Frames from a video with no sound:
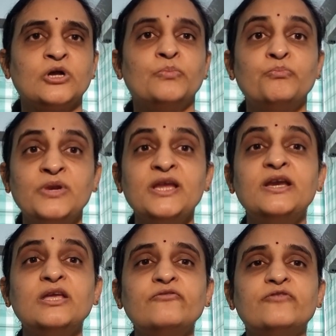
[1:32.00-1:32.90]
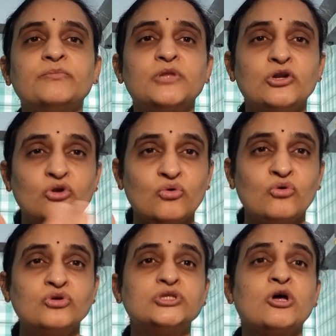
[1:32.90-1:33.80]
Bleeding from the
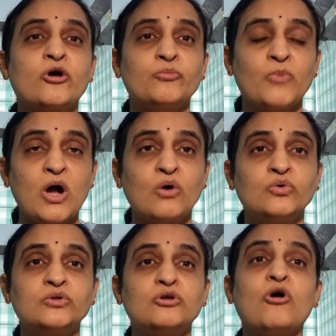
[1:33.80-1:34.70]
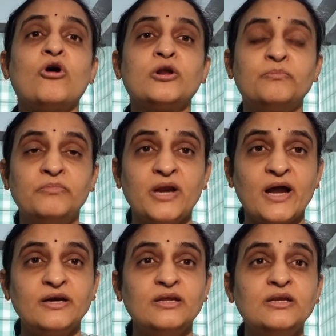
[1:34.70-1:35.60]
nose or mouth or
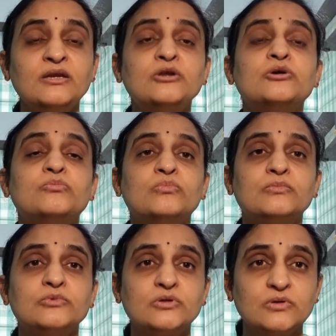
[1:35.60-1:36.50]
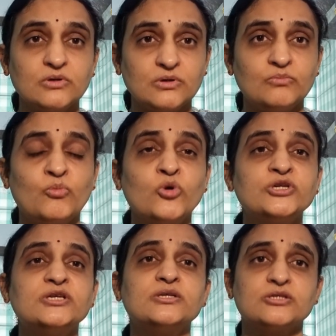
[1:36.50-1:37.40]
blood in
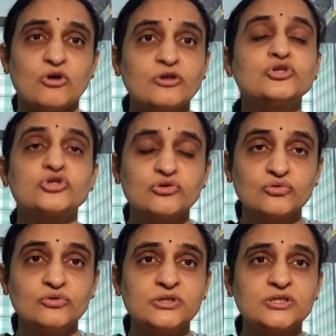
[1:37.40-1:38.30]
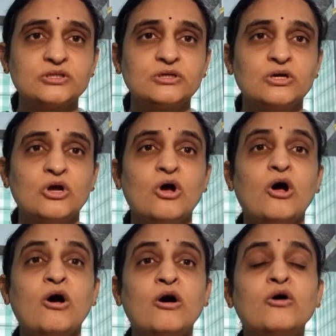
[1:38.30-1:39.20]
motions or stools,
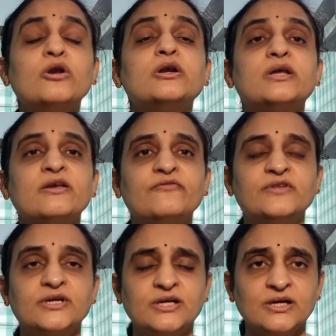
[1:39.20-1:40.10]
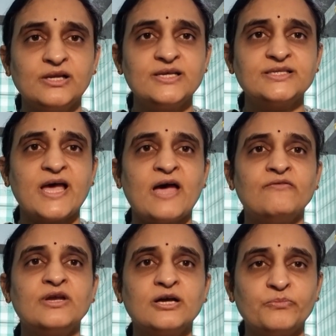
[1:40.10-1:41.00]
or if the girl is
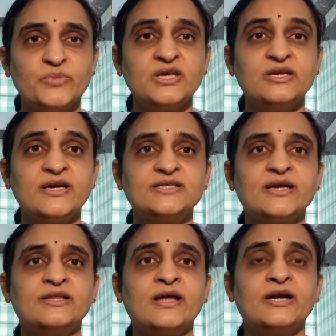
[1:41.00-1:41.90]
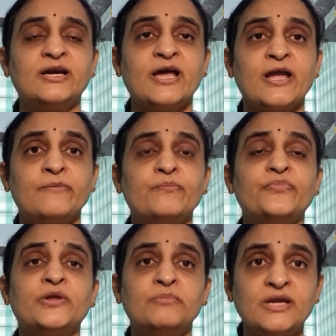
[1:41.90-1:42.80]
having her periods at that time,
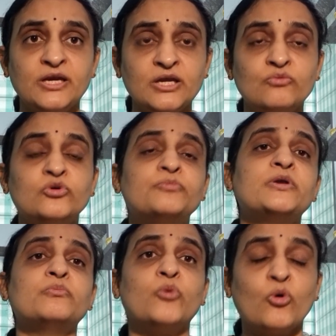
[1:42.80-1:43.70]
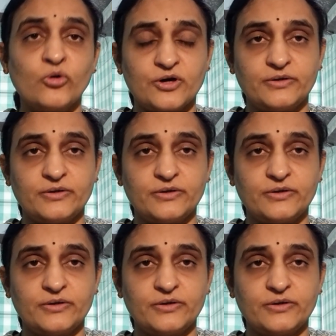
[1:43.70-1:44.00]
the bleeding would be more.